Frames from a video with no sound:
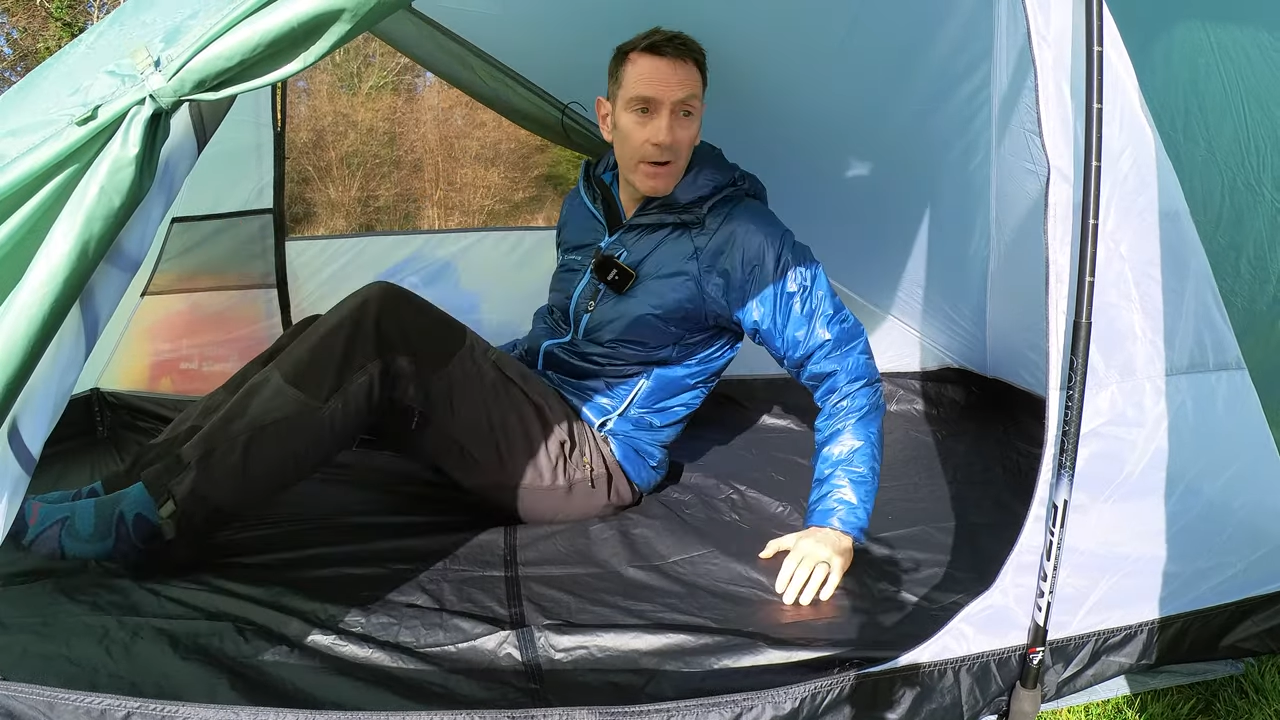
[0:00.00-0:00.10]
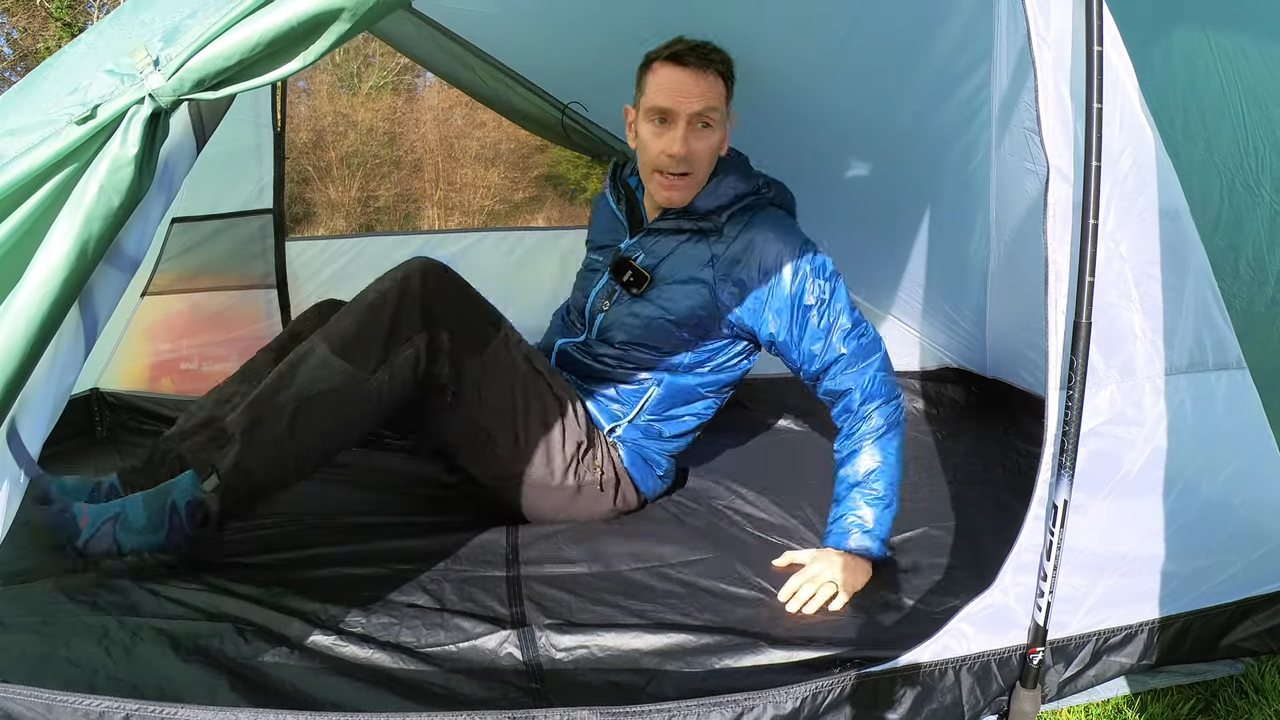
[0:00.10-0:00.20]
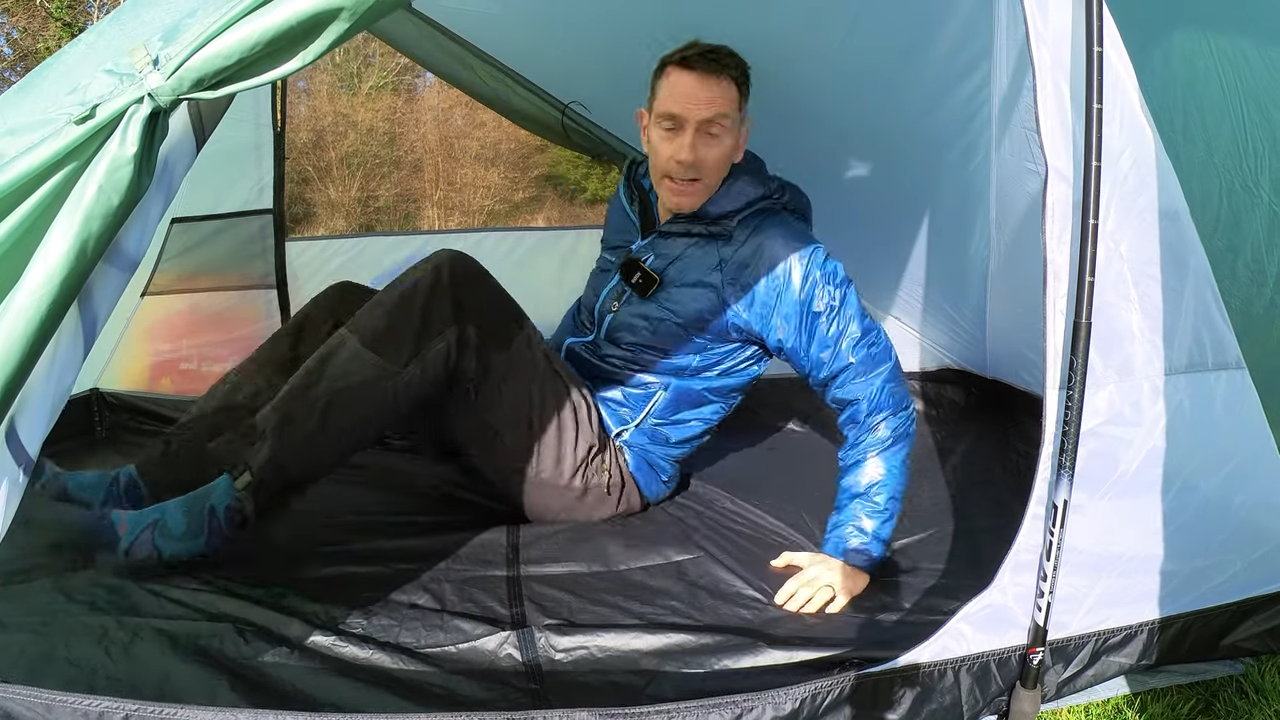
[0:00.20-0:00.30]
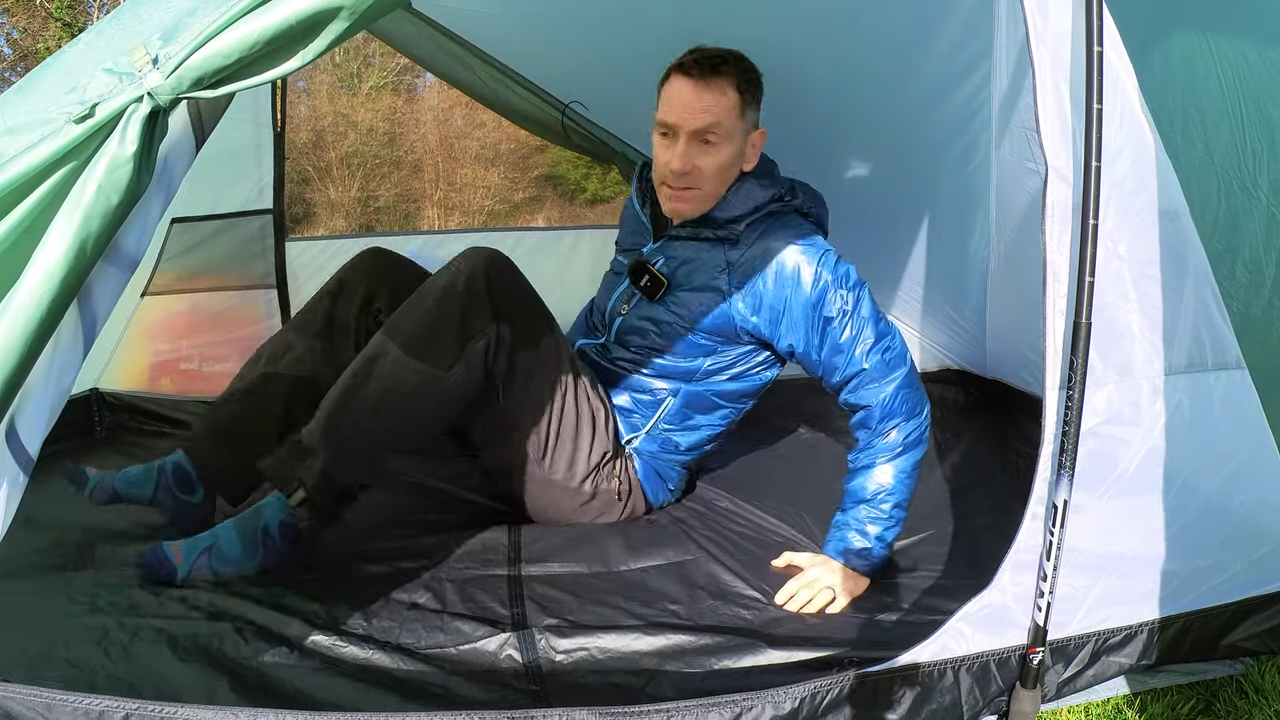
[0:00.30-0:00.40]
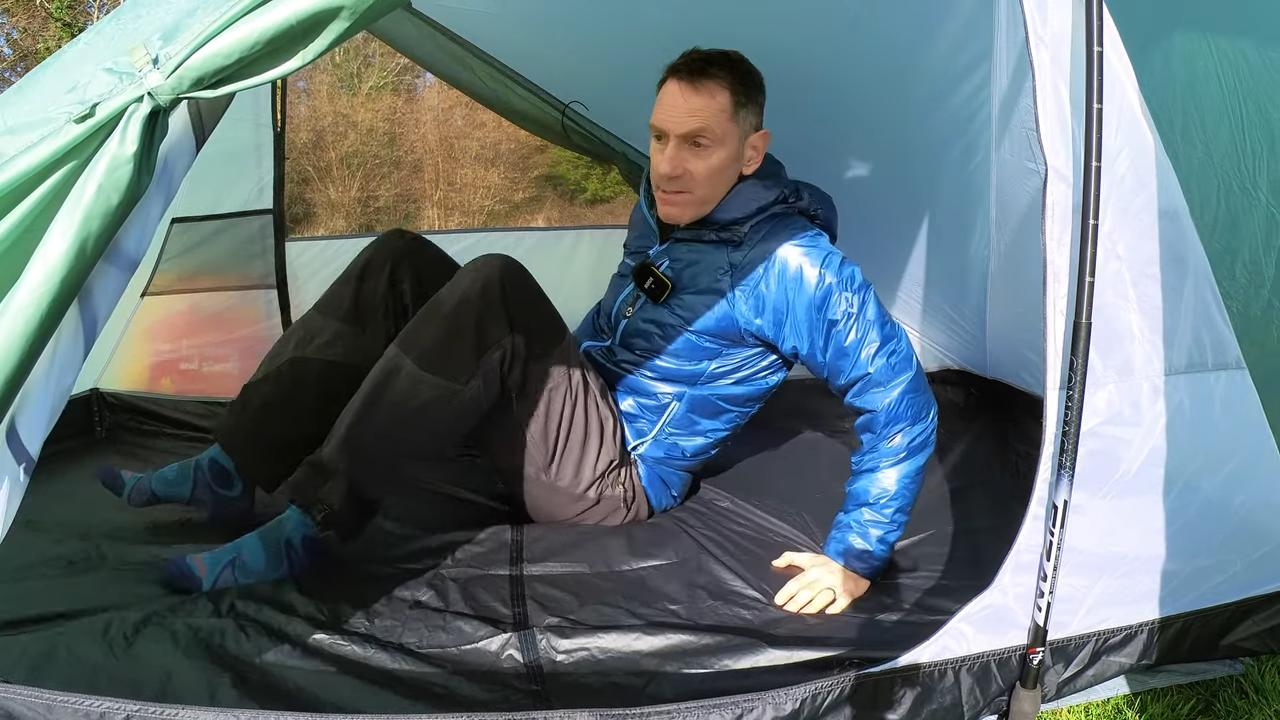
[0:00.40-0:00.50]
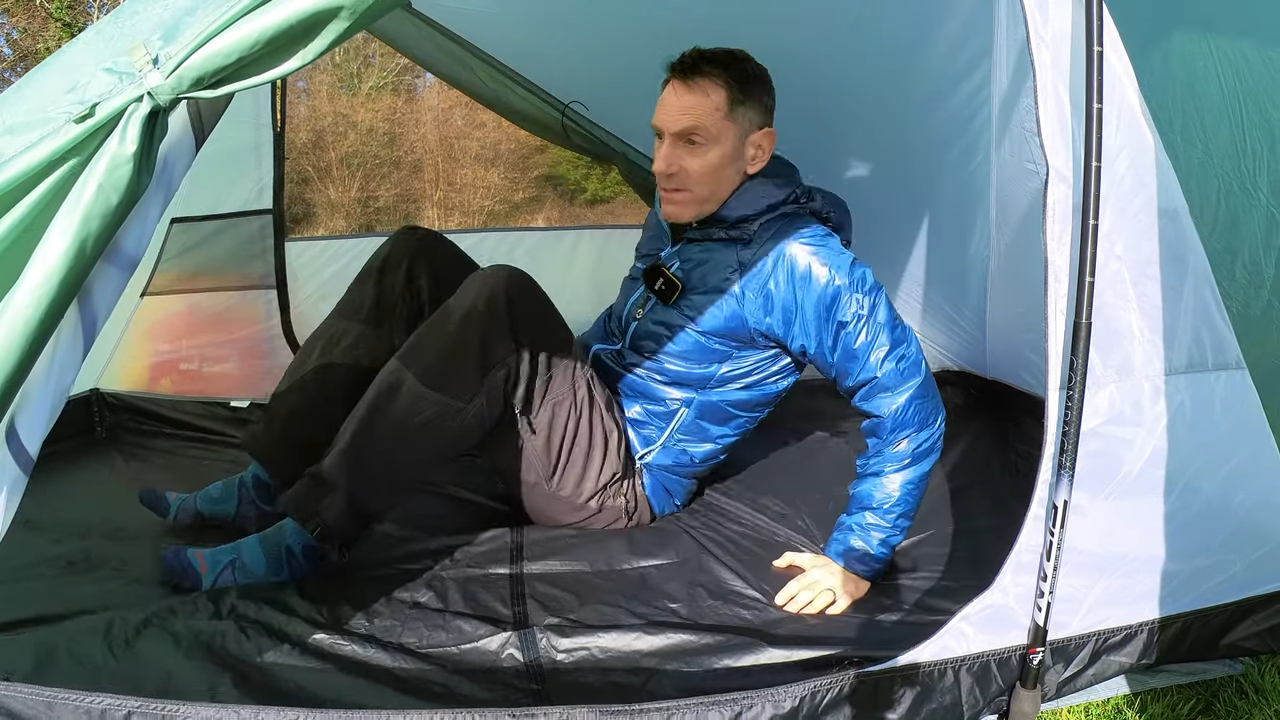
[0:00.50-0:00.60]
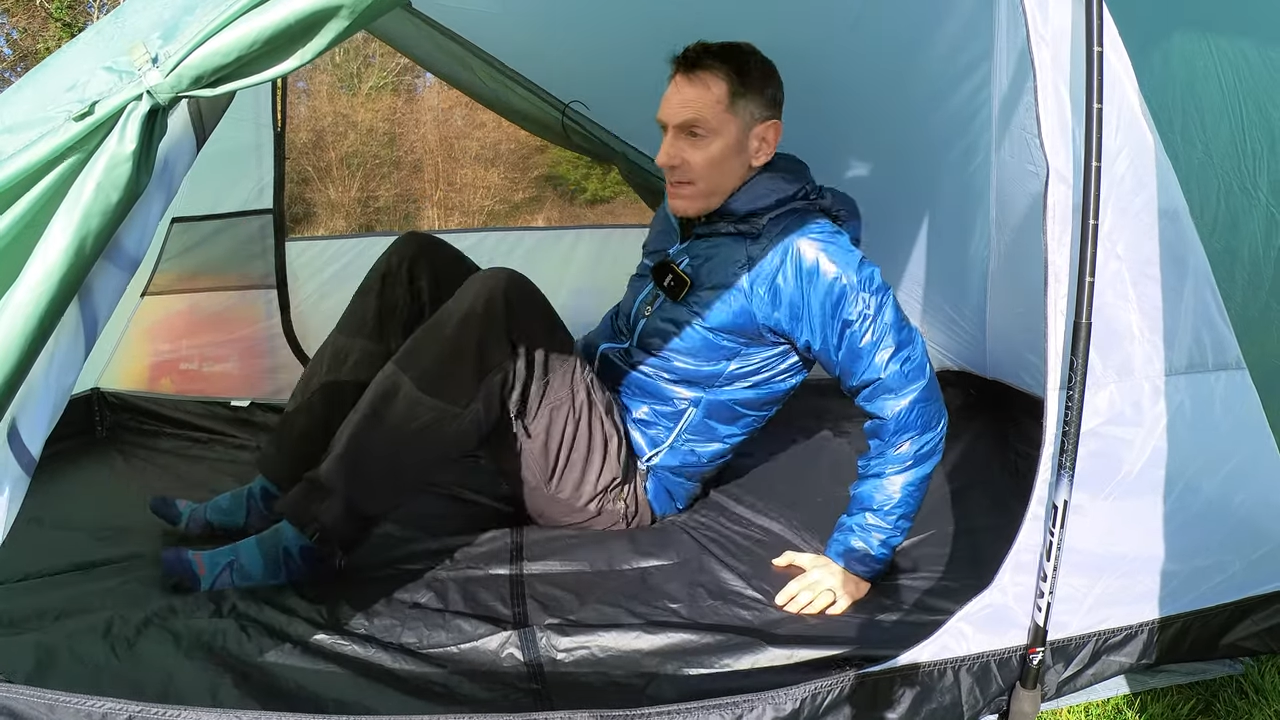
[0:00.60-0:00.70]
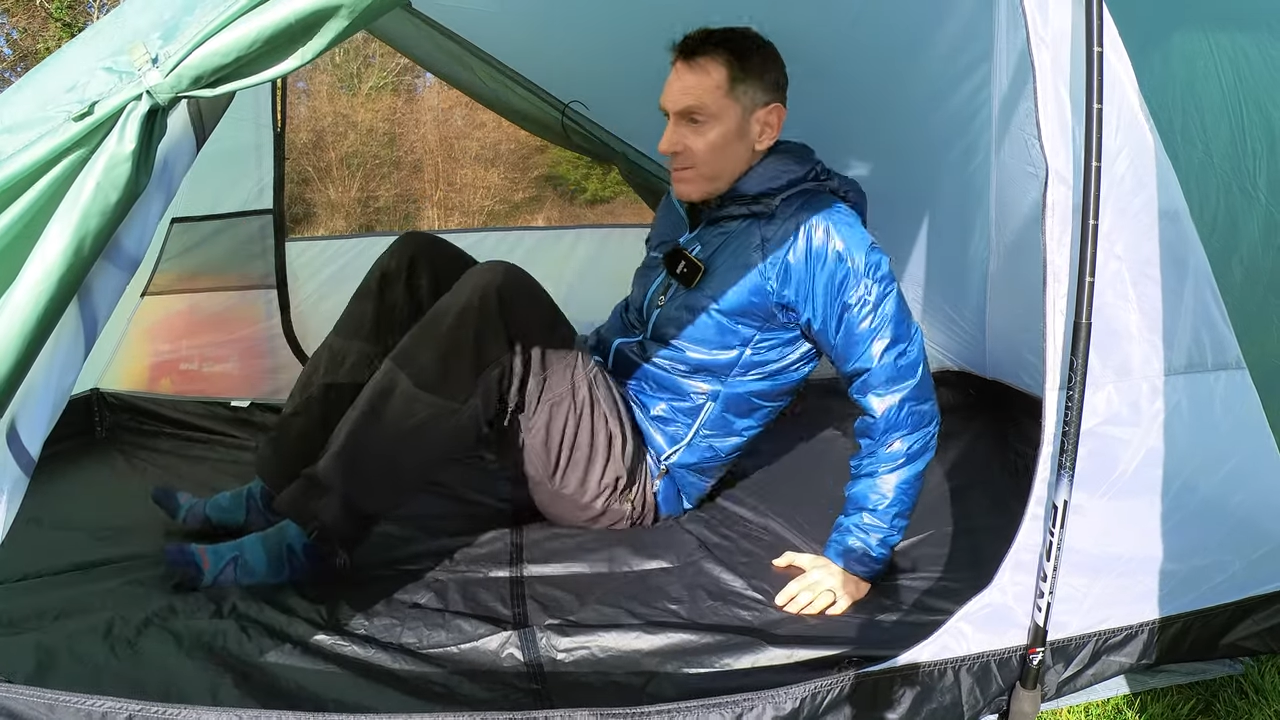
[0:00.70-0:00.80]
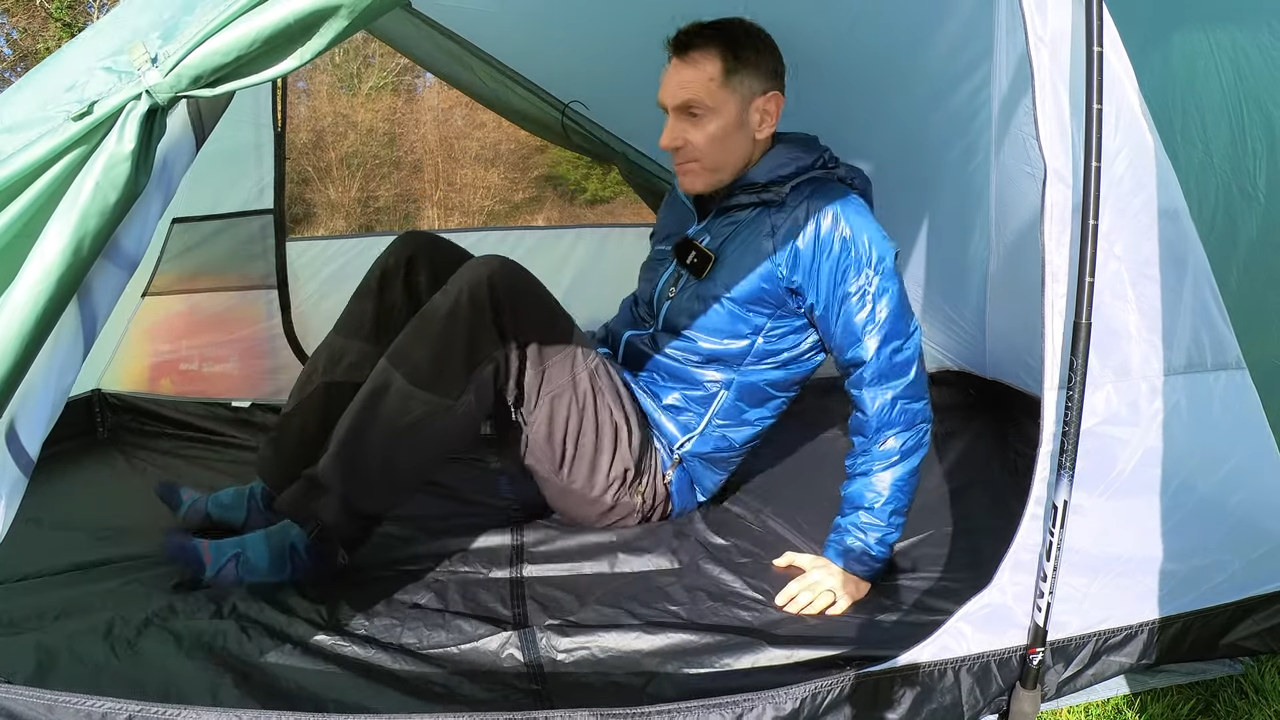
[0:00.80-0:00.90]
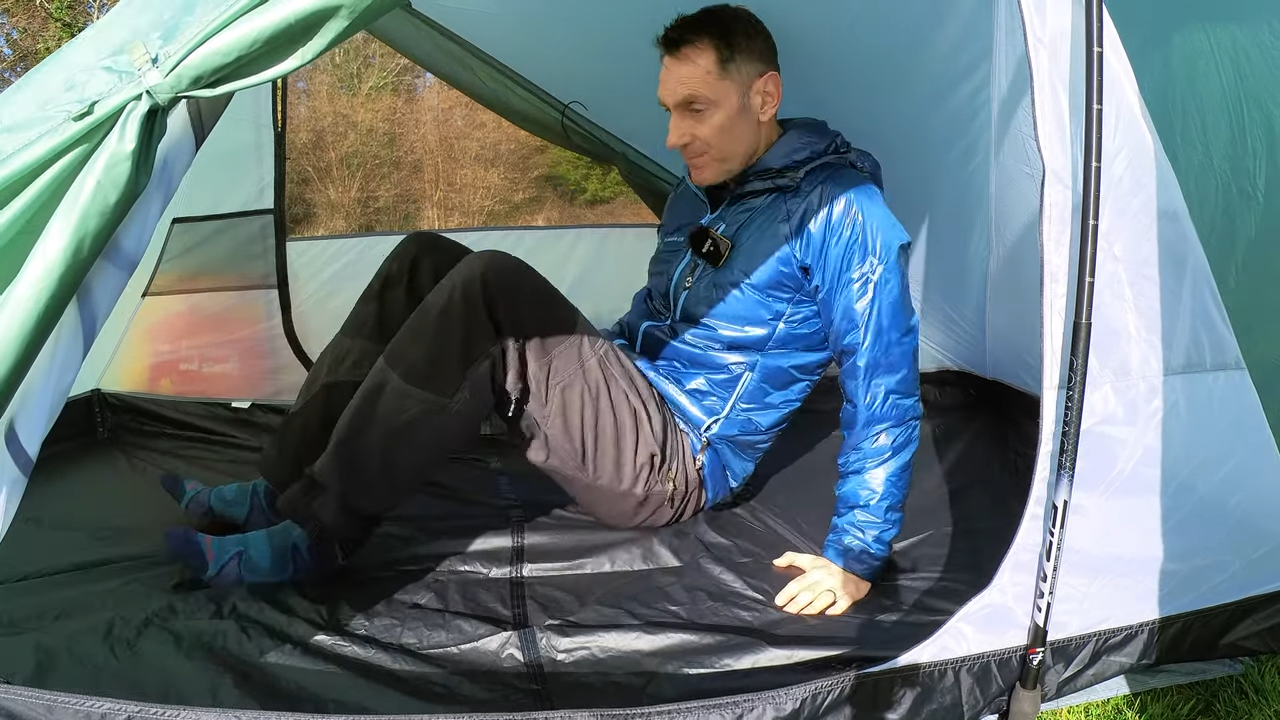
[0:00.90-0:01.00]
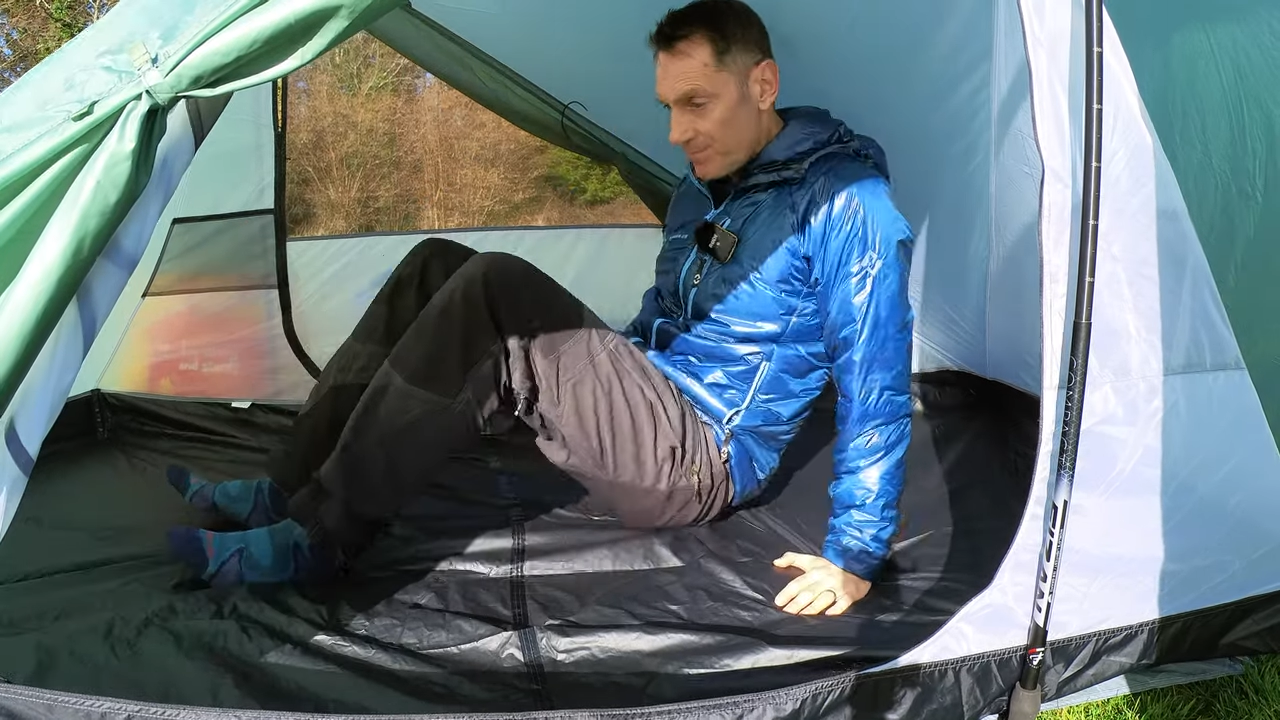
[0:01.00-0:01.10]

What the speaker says: you know, I can sit